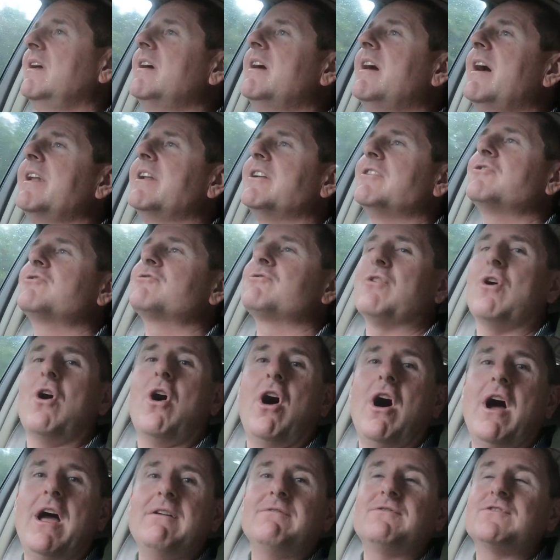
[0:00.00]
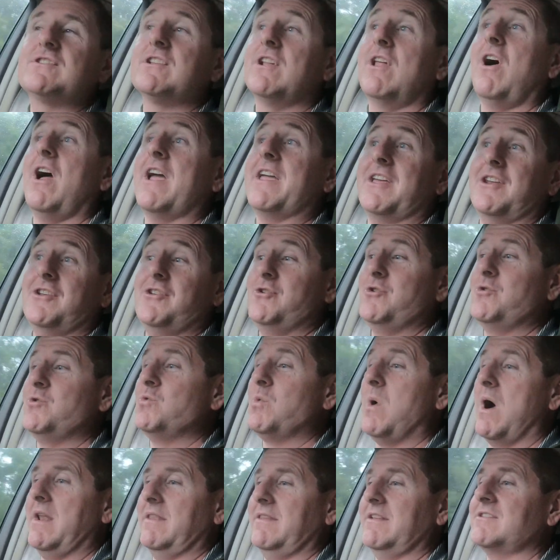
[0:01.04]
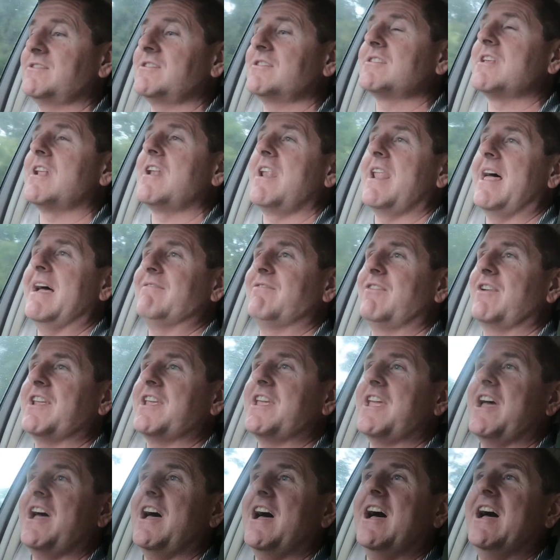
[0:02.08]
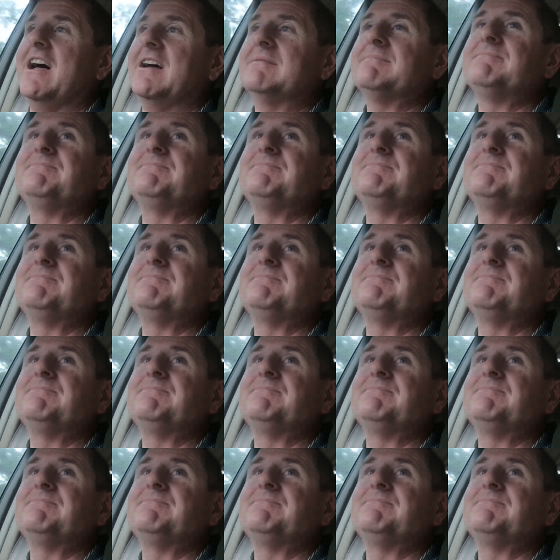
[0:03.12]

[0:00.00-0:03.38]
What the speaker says: and it drives like a new one. This is a lovely car.